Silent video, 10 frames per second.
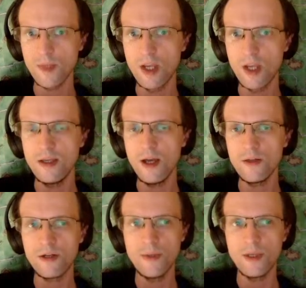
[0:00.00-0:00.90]
Yeah,
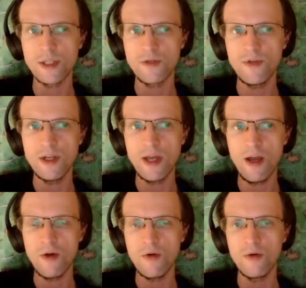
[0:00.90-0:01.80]
look at this. So they
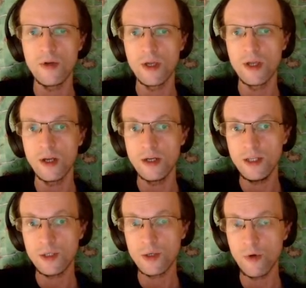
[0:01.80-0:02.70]
now need
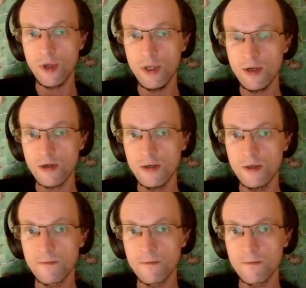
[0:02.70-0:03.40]
to go here,